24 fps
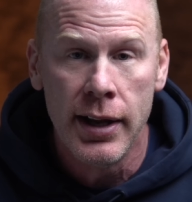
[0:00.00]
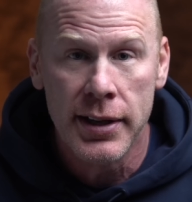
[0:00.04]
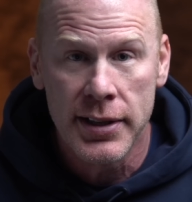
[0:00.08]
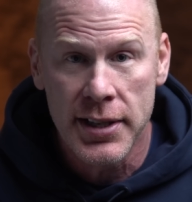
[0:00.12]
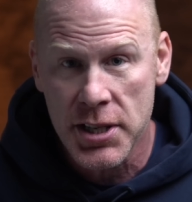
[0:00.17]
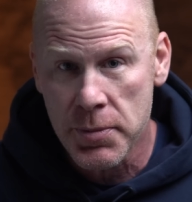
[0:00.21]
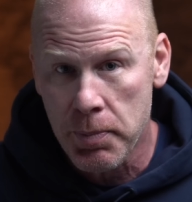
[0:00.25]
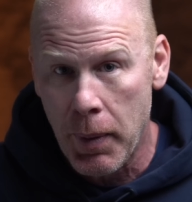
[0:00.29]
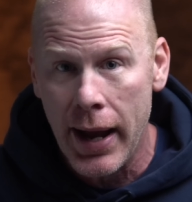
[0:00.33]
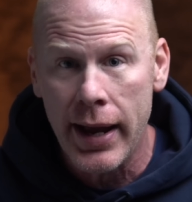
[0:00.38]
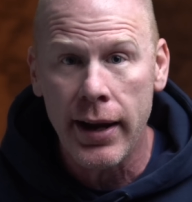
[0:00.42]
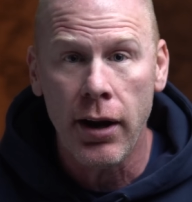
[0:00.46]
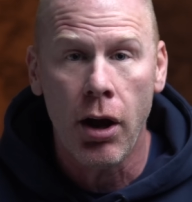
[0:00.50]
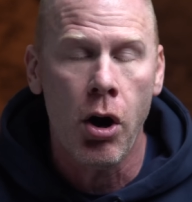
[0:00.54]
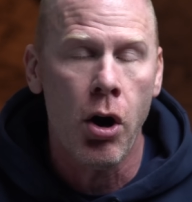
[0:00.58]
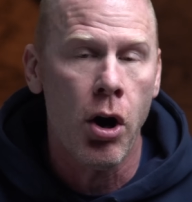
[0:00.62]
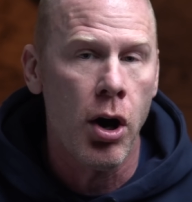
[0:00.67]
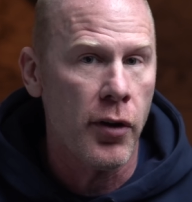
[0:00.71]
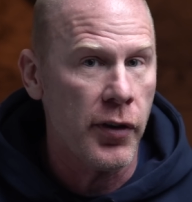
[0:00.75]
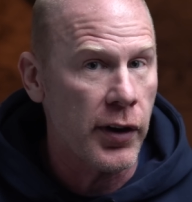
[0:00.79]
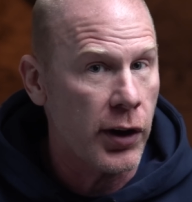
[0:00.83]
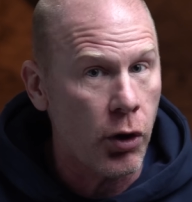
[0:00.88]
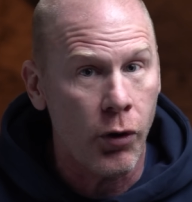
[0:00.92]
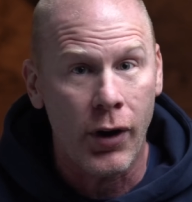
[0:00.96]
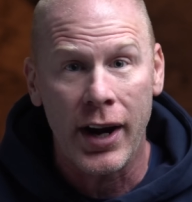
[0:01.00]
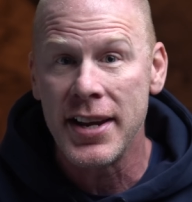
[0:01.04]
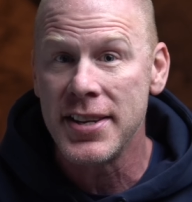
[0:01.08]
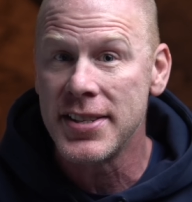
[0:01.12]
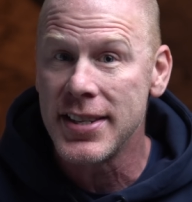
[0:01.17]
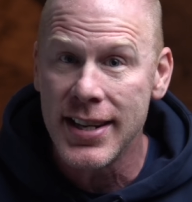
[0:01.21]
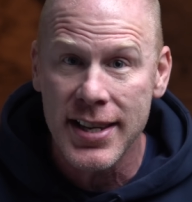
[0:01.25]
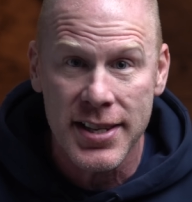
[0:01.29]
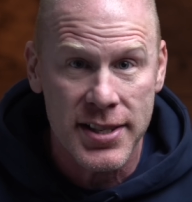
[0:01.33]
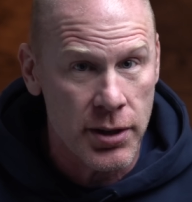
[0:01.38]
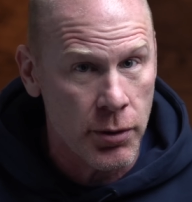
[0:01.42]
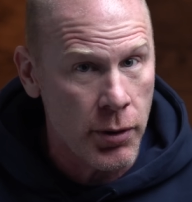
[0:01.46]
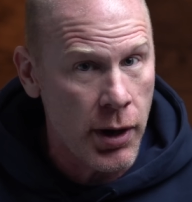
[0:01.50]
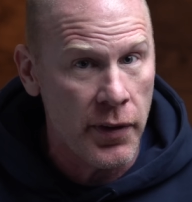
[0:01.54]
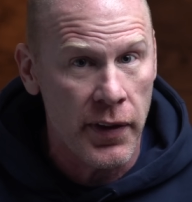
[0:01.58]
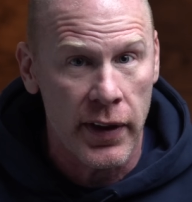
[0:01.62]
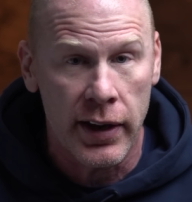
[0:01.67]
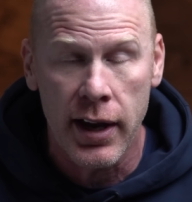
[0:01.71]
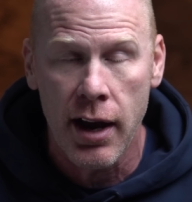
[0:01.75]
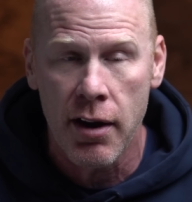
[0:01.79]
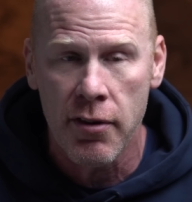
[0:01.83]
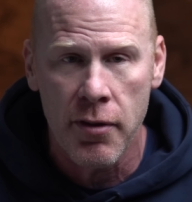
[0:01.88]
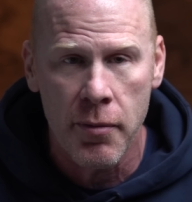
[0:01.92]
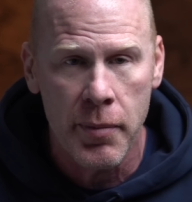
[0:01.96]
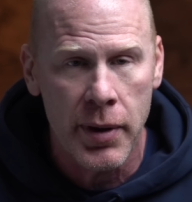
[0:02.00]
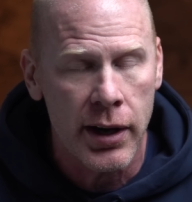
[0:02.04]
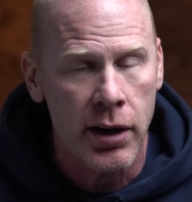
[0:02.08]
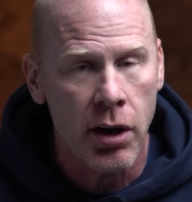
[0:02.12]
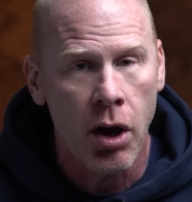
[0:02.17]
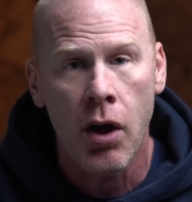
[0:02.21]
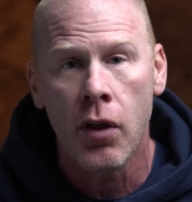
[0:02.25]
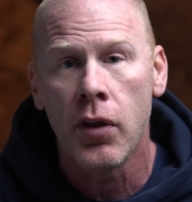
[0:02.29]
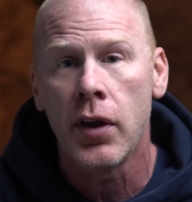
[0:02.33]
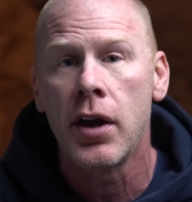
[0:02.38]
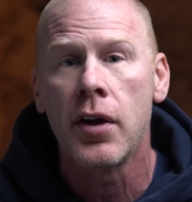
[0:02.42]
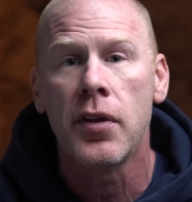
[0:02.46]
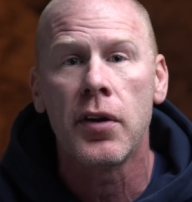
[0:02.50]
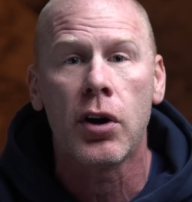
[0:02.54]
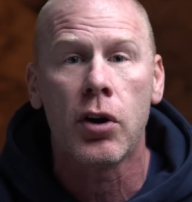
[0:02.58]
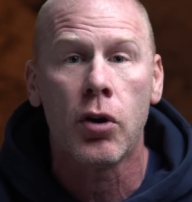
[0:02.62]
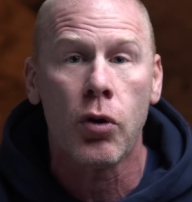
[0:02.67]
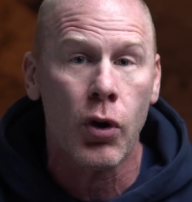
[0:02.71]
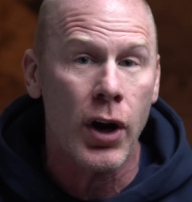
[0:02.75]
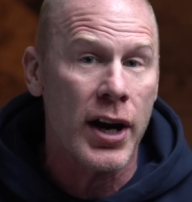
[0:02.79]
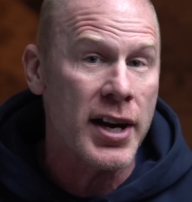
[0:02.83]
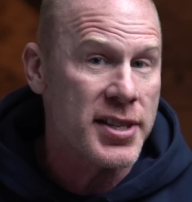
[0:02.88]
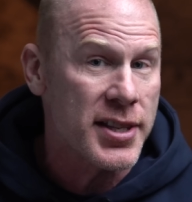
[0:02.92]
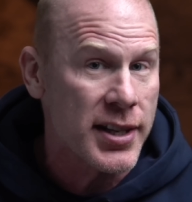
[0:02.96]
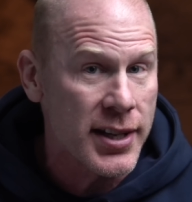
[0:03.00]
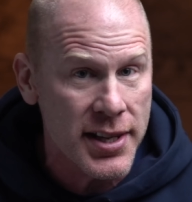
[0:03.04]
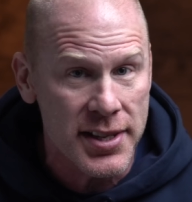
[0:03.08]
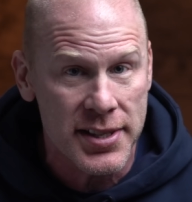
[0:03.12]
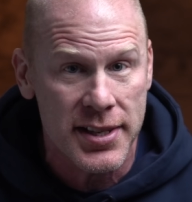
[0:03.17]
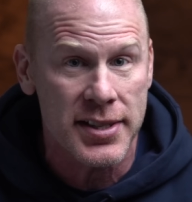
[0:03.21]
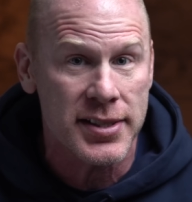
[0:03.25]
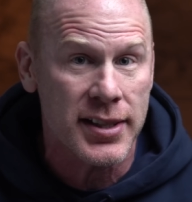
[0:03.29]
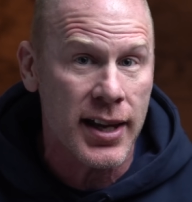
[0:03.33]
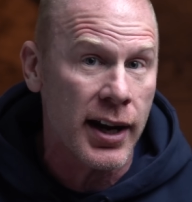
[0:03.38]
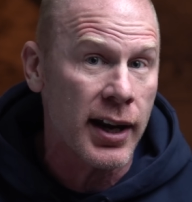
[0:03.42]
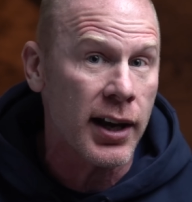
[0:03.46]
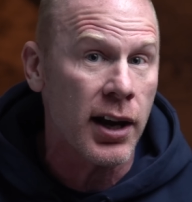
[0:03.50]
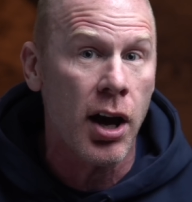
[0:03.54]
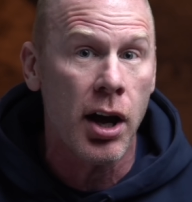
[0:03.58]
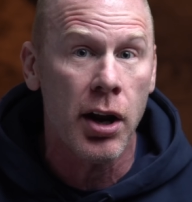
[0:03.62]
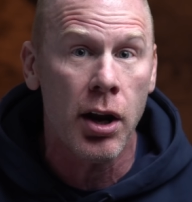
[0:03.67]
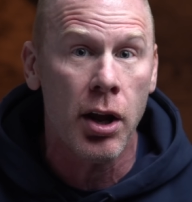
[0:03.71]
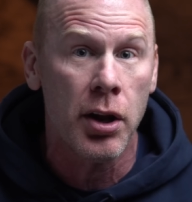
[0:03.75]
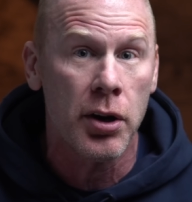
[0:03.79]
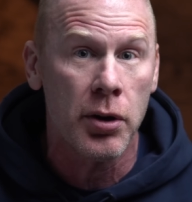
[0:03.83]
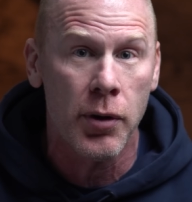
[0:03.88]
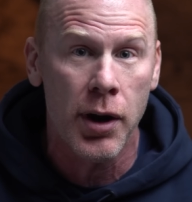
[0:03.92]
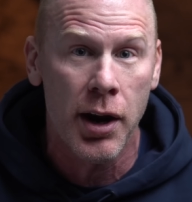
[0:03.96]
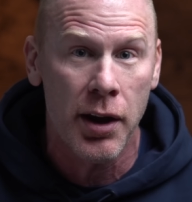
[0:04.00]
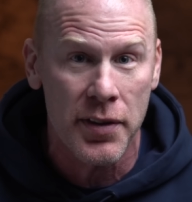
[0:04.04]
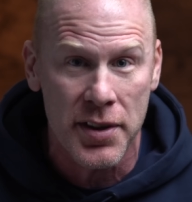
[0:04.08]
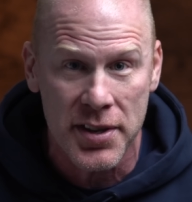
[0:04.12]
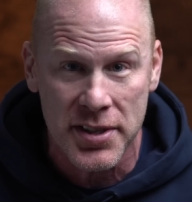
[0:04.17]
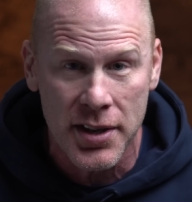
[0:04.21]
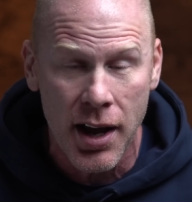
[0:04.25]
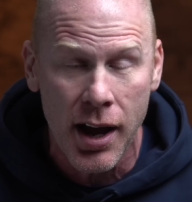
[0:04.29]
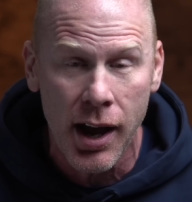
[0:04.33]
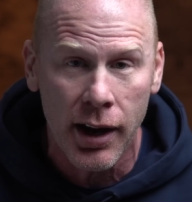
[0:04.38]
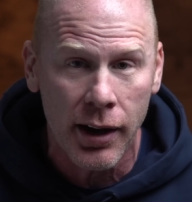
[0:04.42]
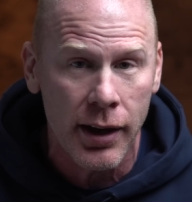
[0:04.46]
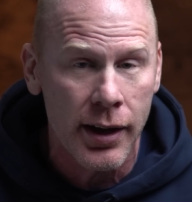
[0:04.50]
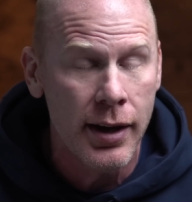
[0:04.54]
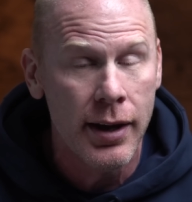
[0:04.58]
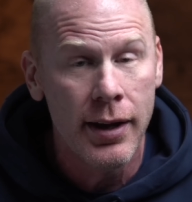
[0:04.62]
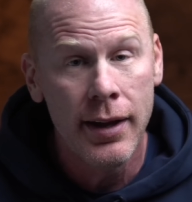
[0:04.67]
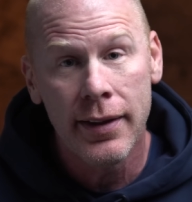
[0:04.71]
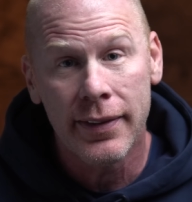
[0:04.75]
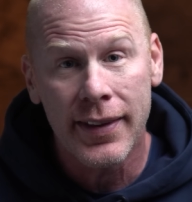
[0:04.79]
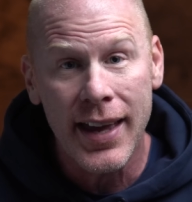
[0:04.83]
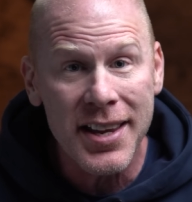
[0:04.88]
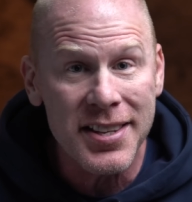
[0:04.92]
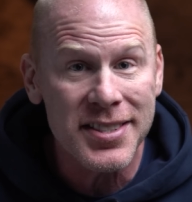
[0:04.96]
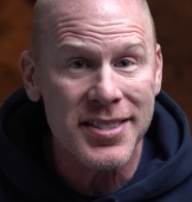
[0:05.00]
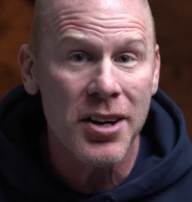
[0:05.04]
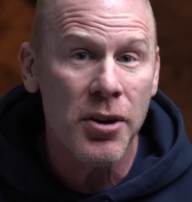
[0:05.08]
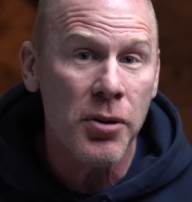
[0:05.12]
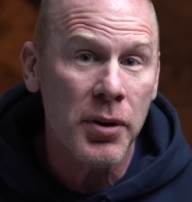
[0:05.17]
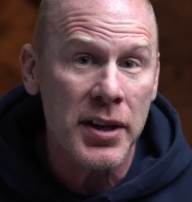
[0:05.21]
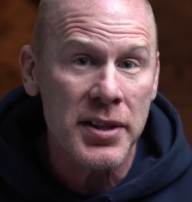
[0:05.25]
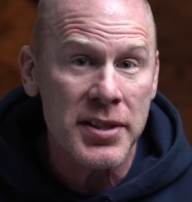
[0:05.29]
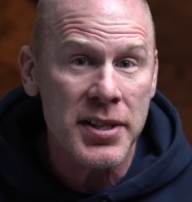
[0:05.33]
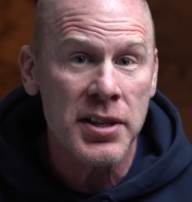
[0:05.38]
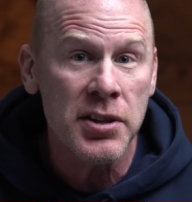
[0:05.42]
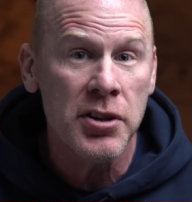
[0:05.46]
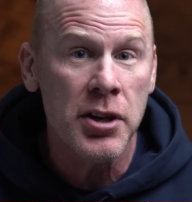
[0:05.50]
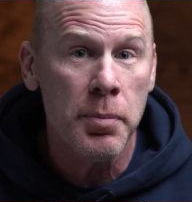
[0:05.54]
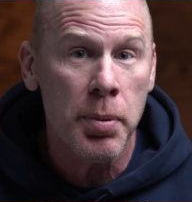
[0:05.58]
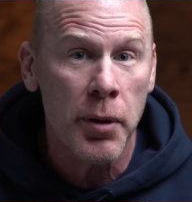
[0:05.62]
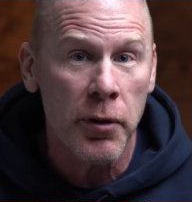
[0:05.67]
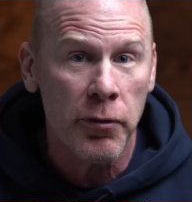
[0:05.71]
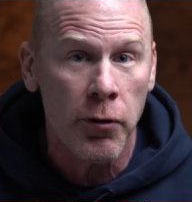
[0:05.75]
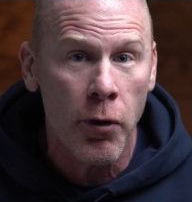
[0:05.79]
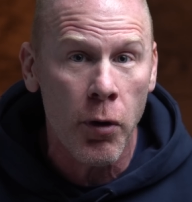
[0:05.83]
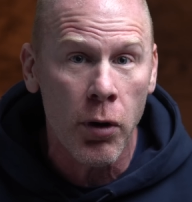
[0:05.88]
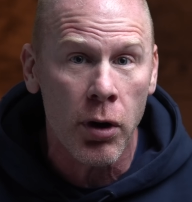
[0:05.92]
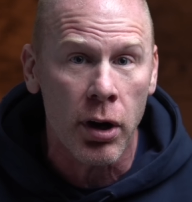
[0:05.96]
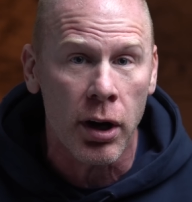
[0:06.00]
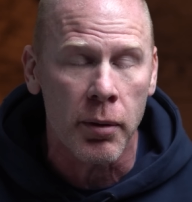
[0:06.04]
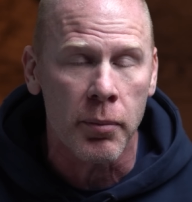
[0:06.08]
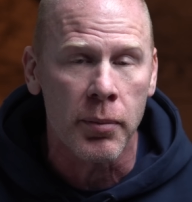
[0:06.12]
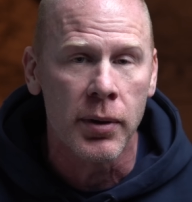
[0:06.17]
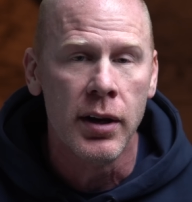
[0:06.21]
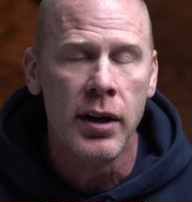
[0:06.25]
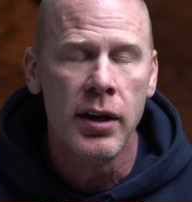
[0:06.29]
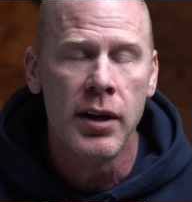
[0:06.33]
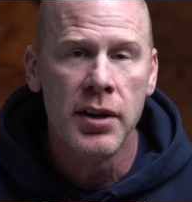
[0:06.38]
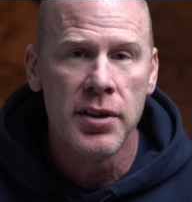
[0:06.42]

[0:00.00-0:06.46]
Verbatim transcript: despite all the craziness around the government and all the other craziness that's kind of gone on around the stock, they still continue to perform.